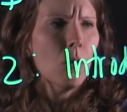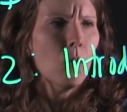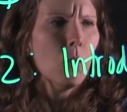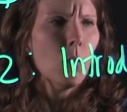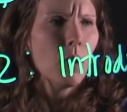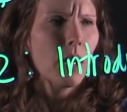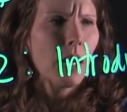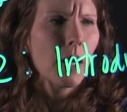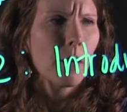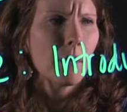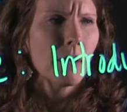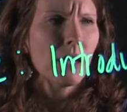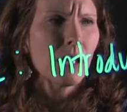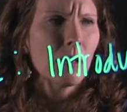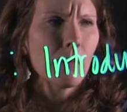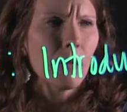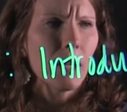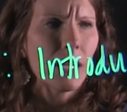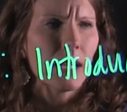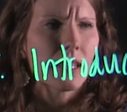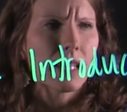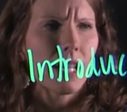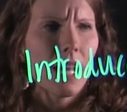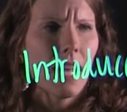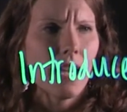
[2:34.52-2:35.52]
What I mean
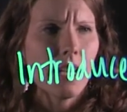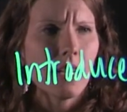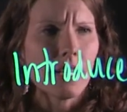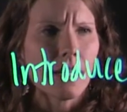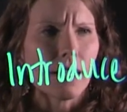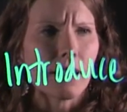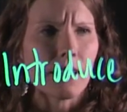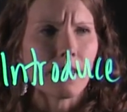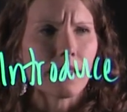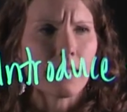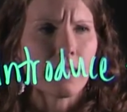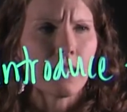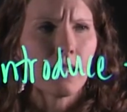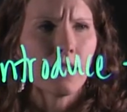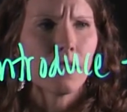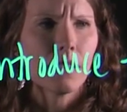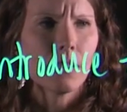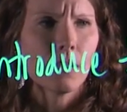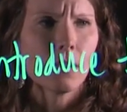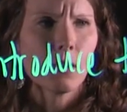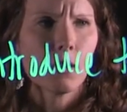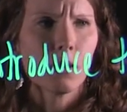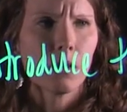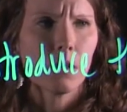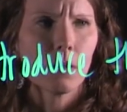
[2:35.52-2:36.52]
by that is,
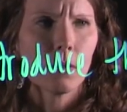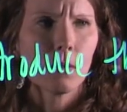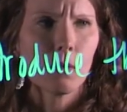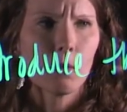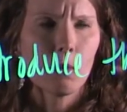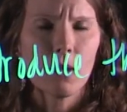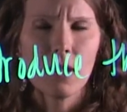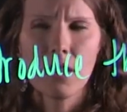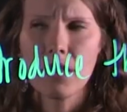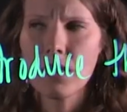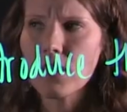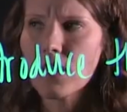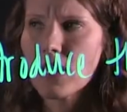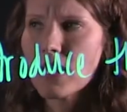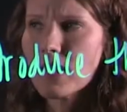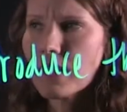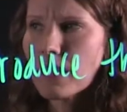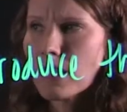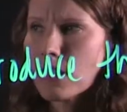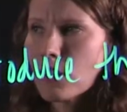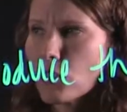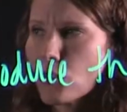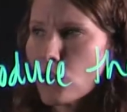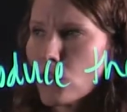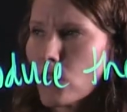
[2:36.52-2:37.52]
with
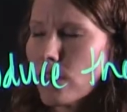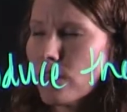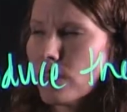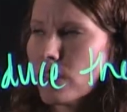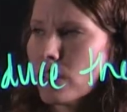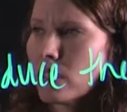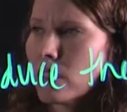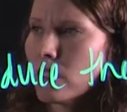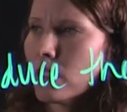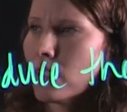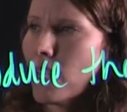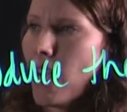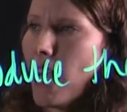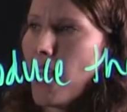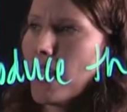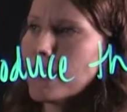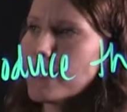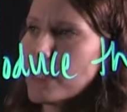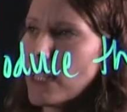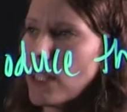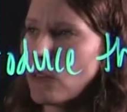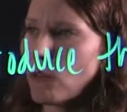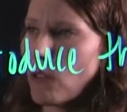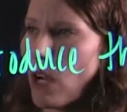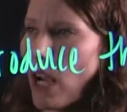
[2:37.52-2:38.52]
thesis-driven
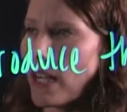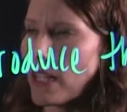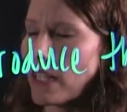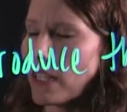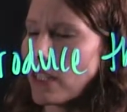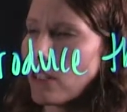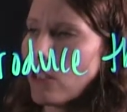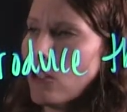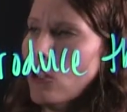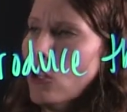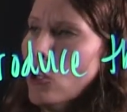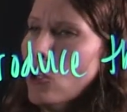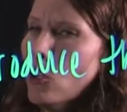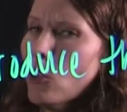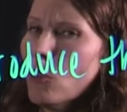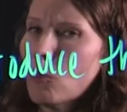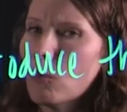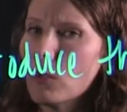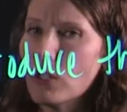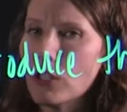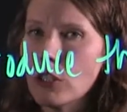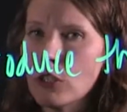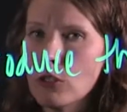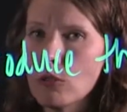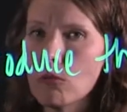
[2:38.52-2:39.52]
essay writing,
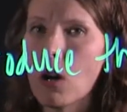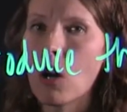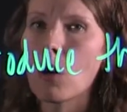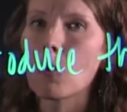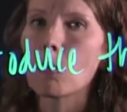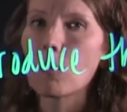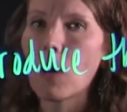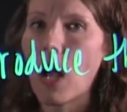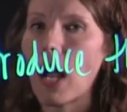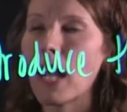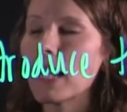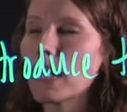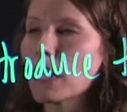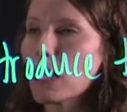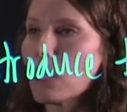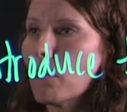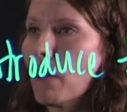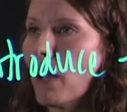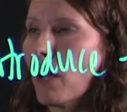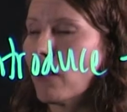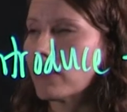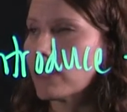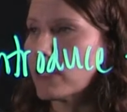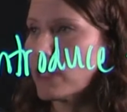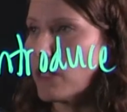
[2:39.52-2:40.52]
when you are writing
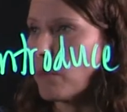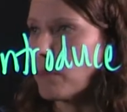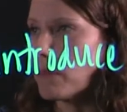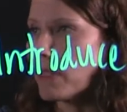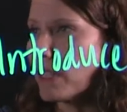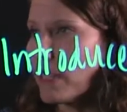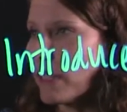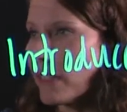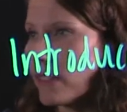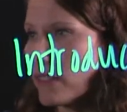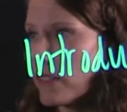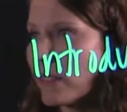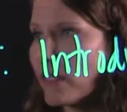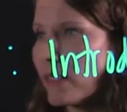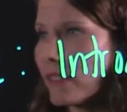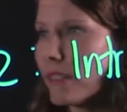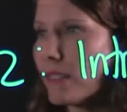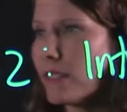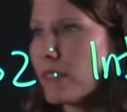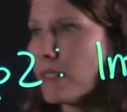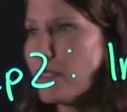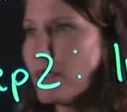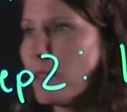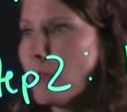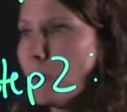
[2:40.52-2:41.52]
about
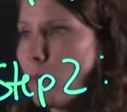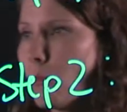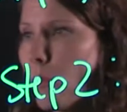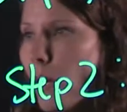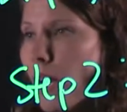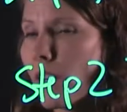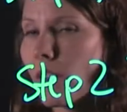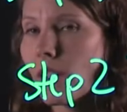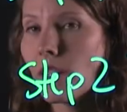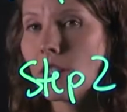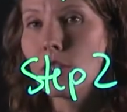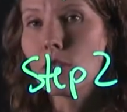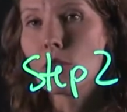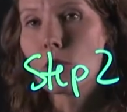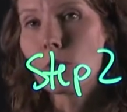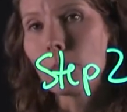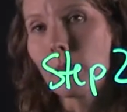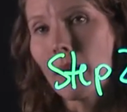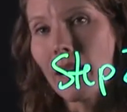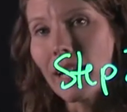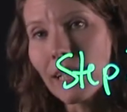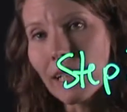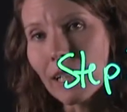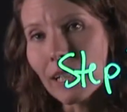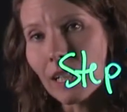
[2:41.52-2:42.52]
something wherein you're
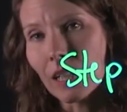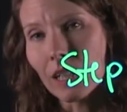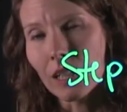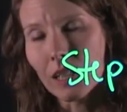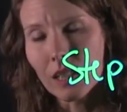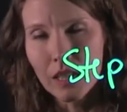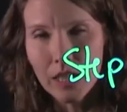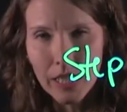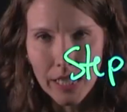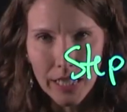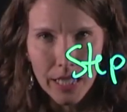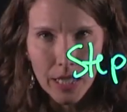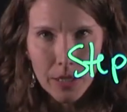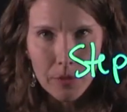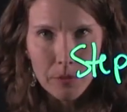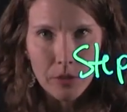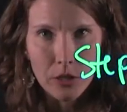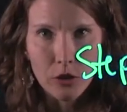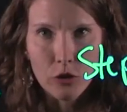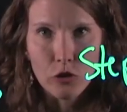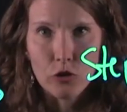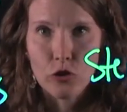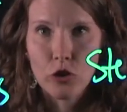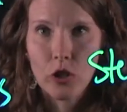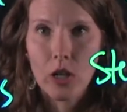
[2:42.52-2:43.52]
making a claim
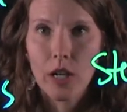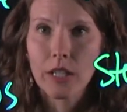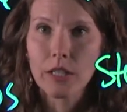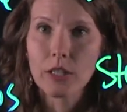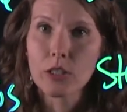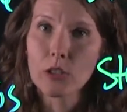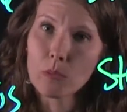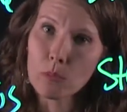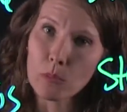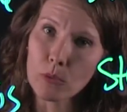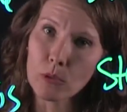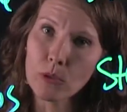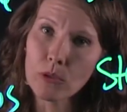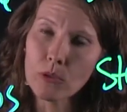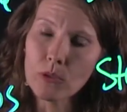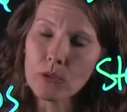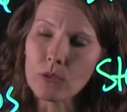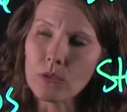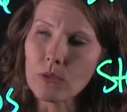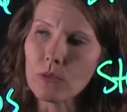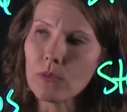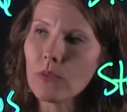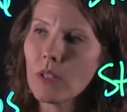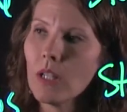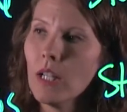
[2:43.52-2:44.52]
that you're trying to
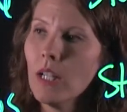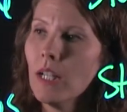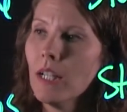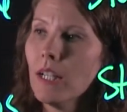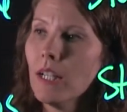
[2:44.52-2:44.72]
prove,